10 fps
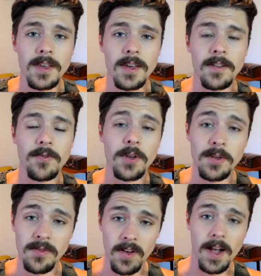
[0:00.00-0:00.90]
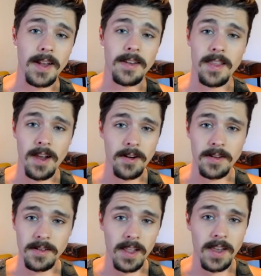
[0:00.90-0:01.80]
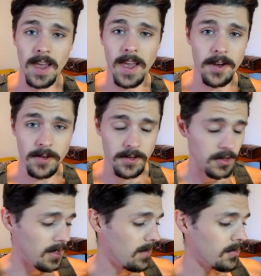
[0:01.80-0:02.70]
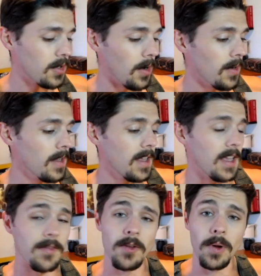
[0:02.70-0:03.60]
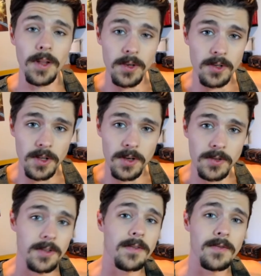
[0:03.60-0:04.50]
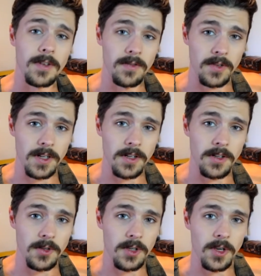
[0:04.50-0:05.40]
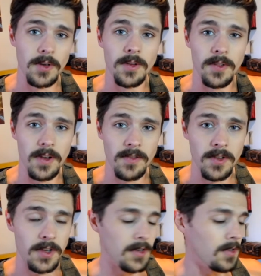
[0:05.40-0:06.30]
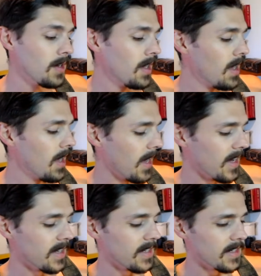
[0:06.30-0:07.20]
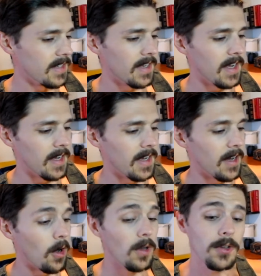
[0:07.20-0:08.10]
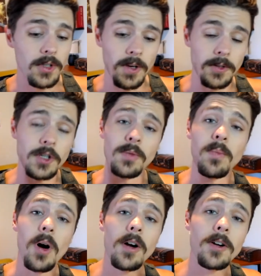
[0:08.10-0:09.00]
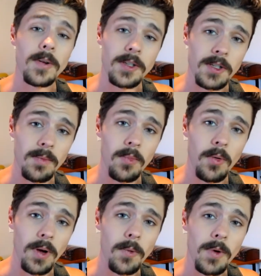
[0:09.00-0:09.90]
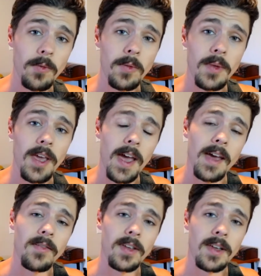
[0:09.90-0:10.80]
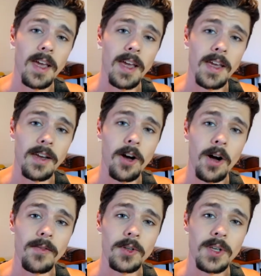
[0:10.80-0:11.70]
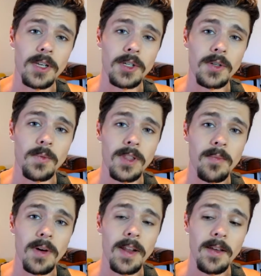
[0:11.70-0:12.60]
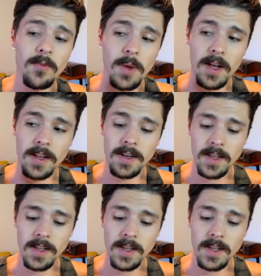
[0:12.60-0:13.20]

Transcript: for you to find there and like anchor yourself. So if you want to use those, feel free to do so. They're there for you. And also tomorrow at some point, we will be having a conversation with a buddy of mine.